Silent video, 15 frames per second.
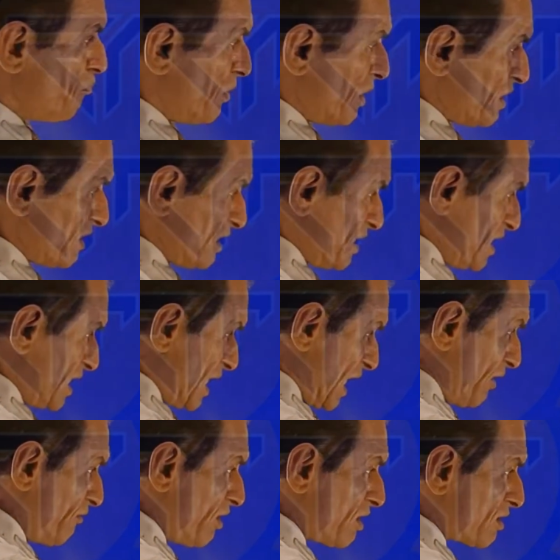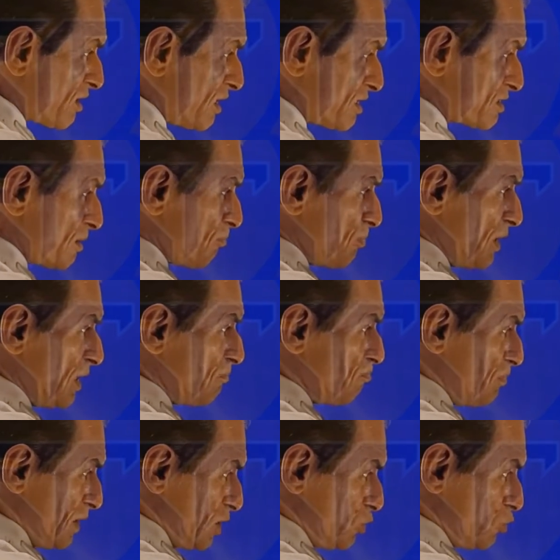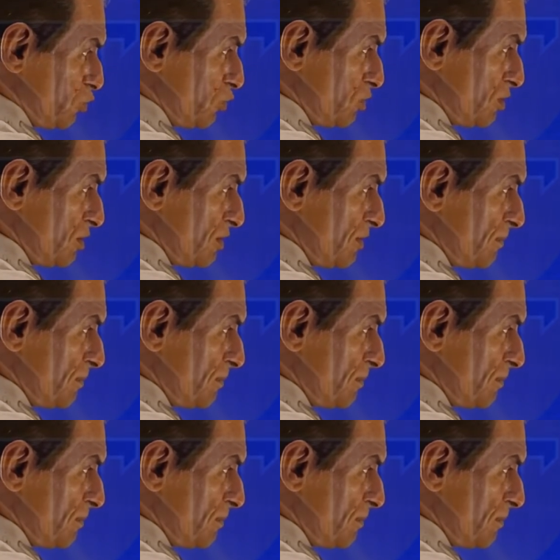but never cuts the plane P2.